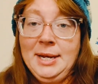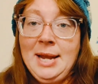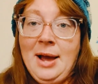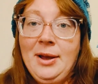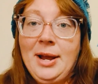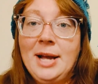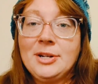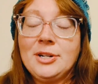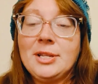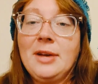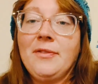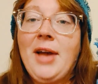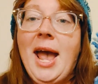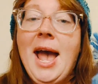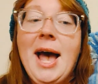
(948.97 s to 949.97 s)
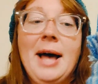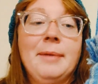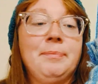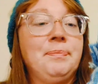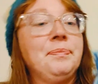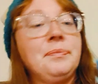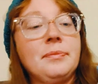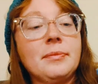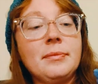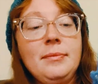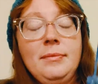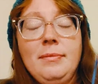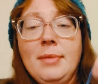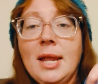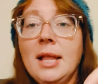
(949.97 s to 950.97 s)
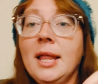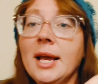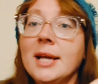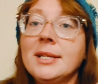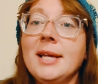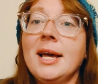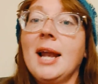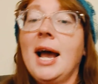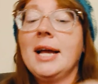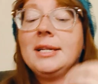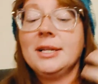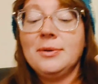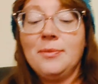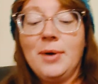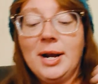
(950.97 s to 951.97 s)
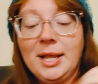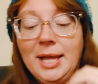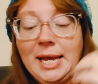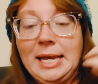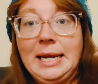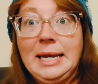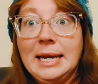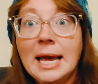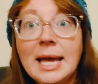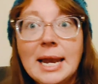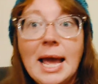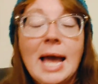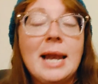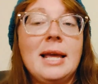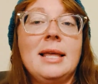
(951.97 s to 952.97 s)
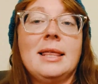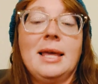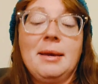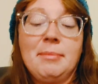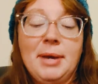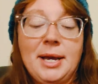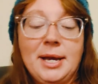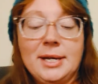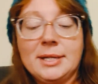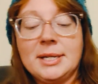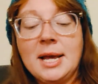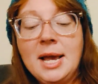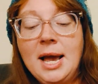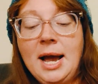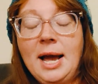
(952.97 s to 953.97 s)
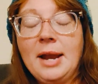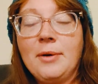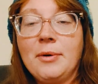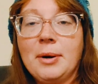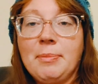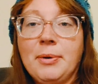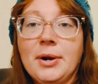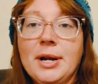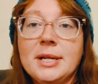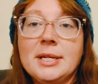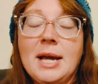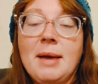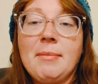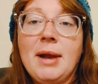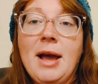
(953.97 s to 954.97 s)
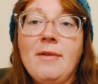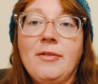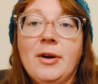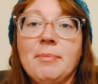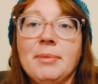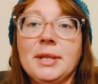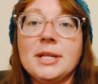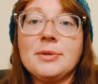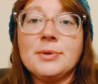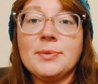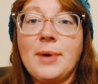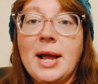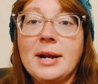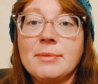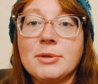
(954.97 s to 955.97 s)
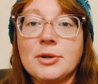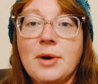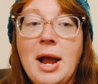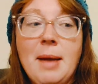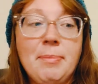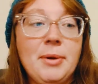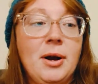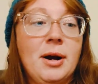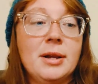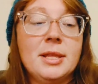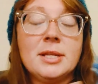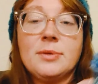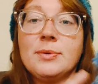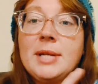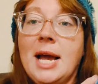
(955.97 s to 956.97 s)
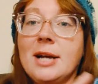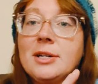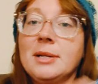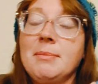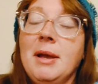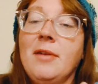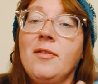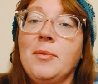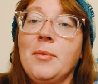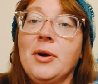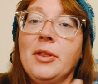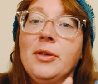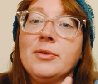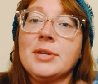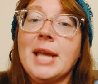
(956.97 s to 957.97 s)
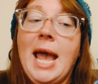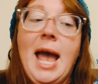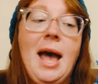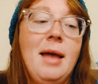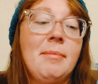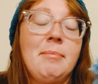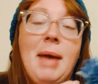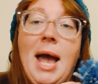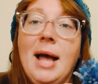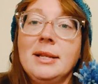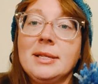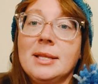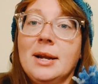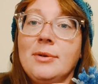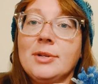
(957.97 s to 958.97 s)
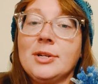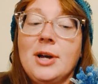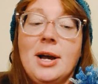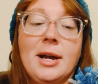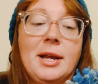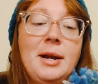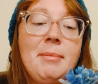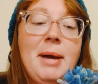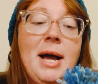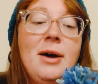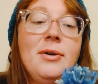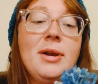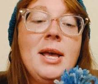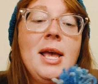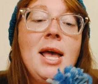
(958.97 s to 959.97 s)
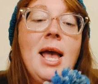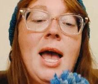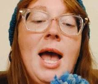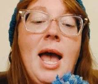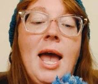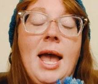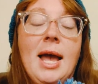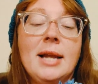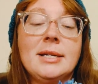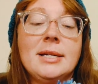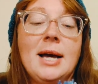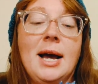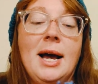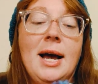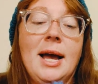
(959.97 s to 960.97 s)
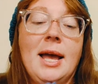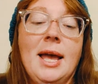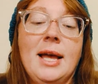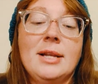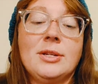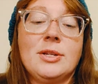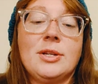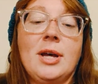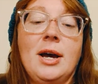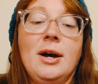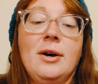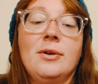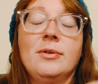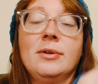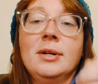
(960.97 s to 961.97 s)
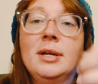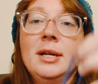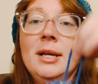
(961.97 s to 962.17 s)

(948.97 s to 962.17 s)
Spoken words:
Now you got yourself a hat. Like I said, I didn't want to knit anything because I didn't want to put in time and effort, but this was random scrap yarn. This was actually made from one of those cat mats that I was talking about. And so